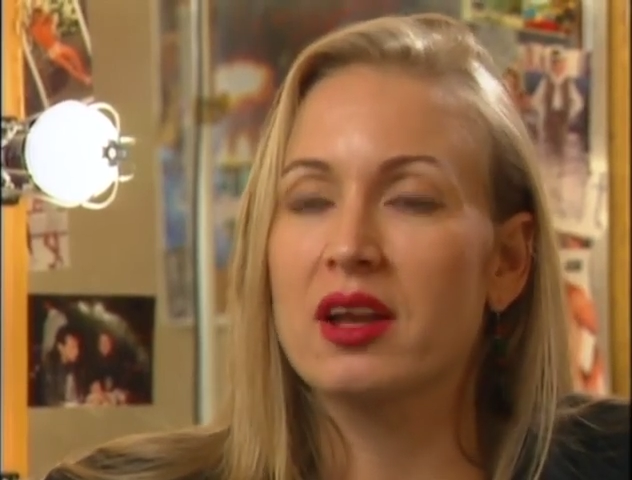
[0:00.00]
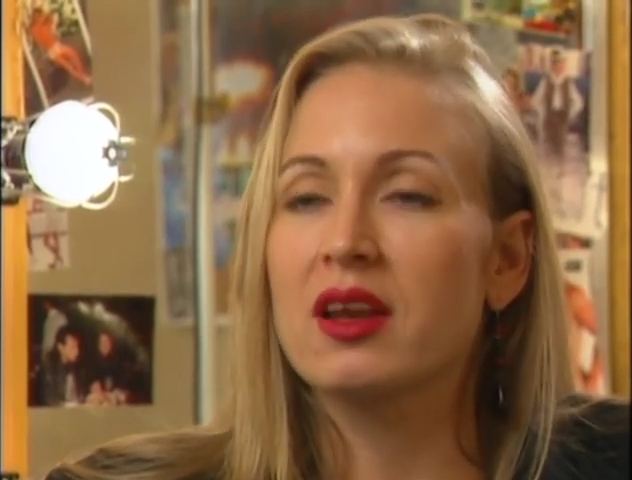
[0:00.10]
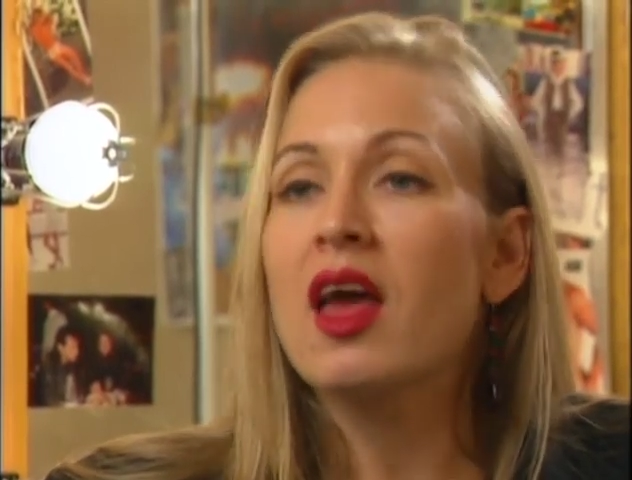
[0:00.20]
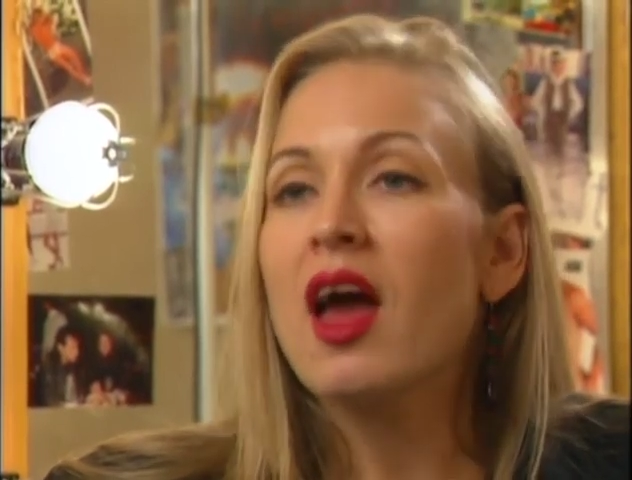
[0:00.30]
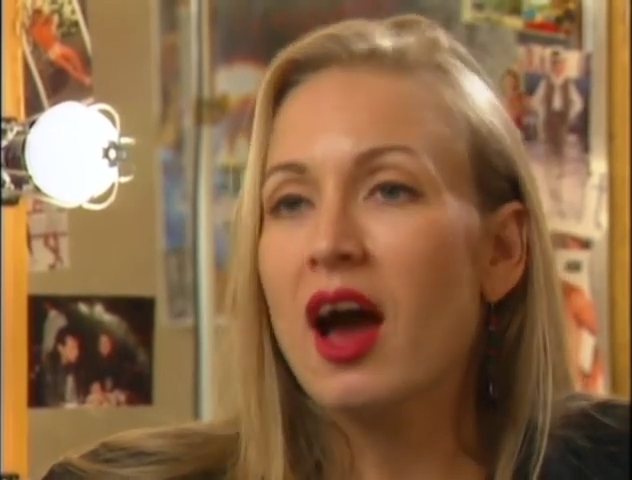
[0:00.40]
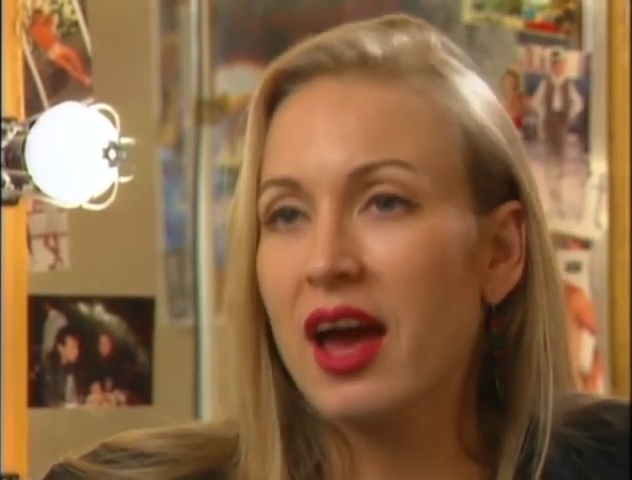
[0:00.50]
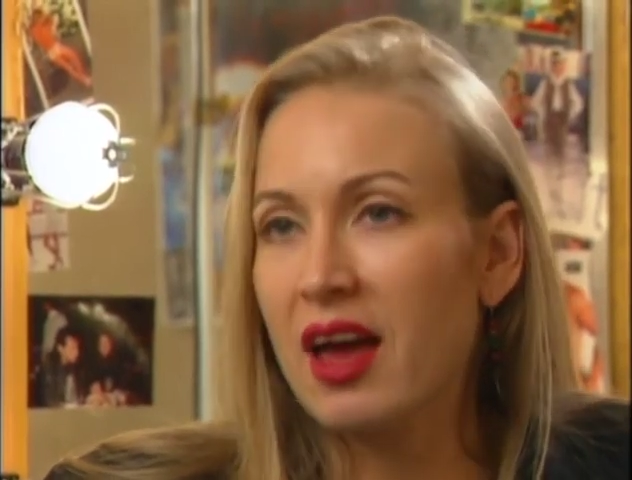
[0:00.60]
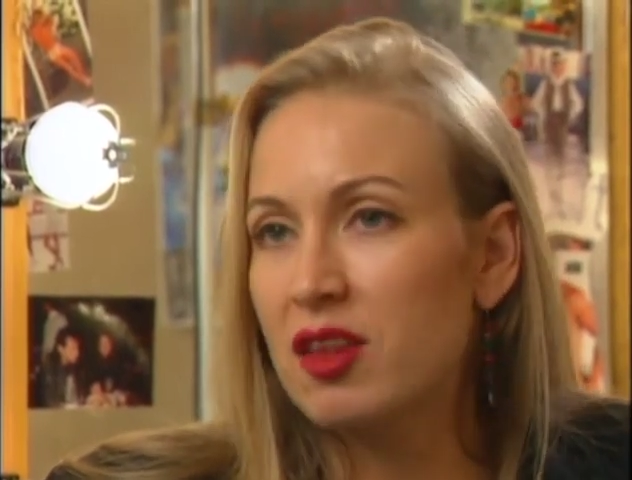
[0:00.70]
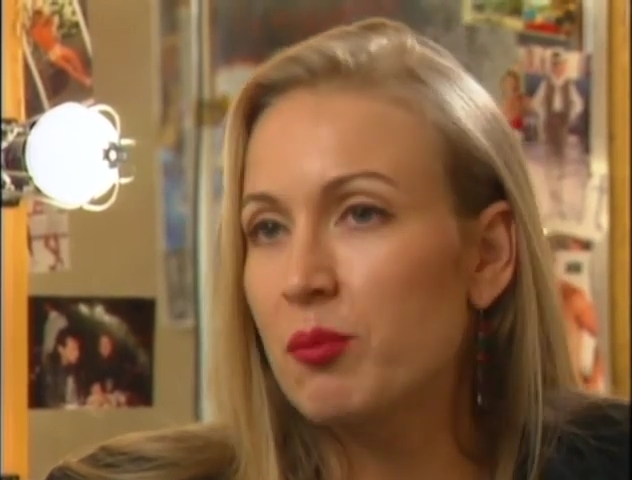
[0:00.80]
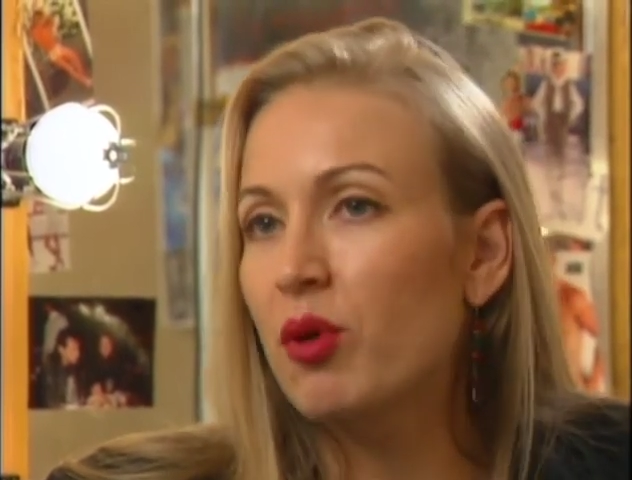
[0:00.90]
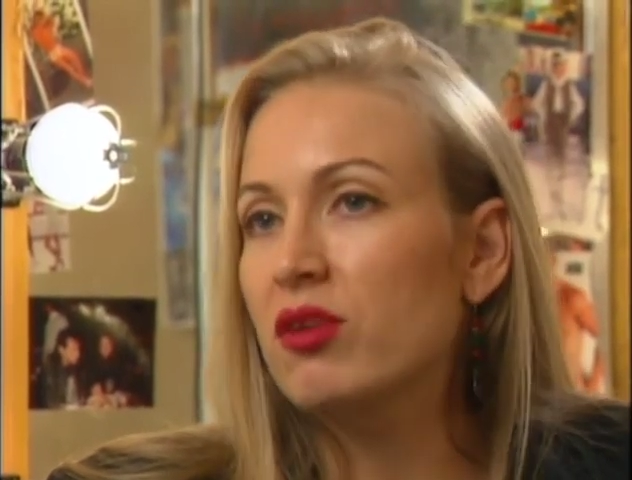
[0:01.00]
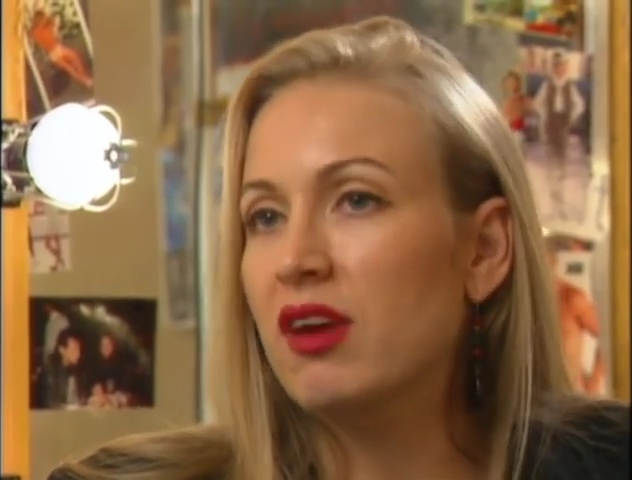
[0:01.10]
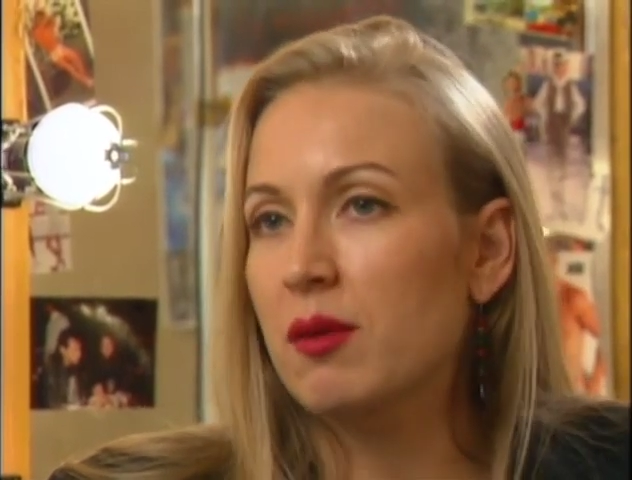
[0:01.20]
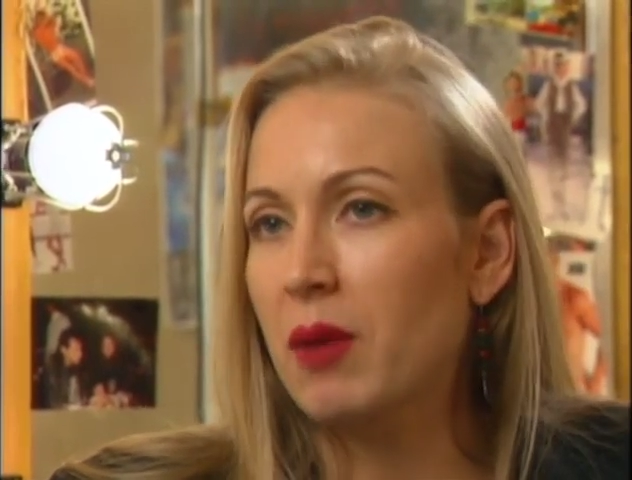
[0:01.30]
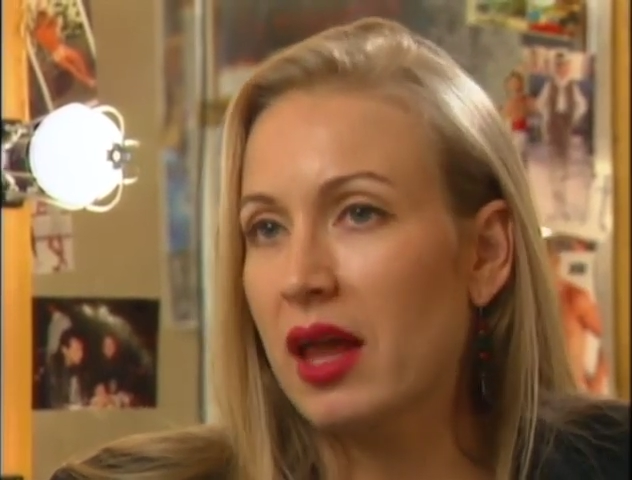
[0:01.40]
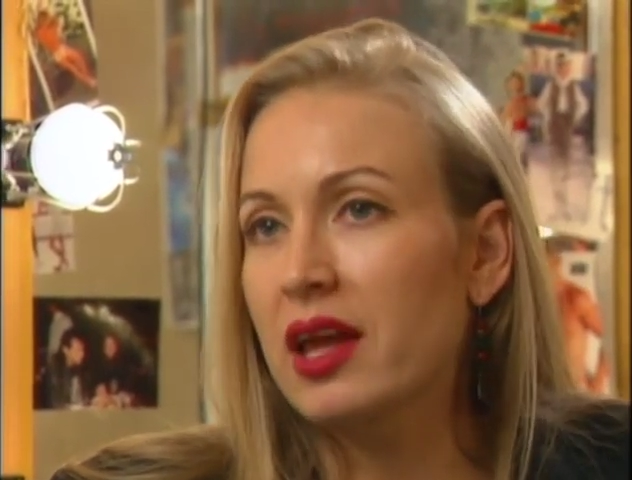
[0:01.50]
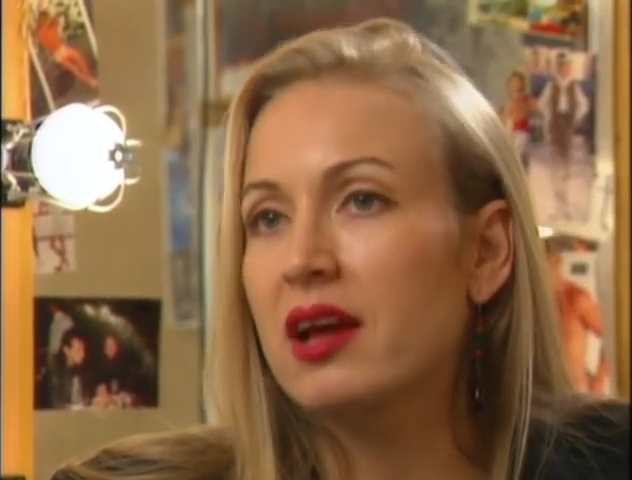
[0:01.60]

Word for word: And I had them both take ballet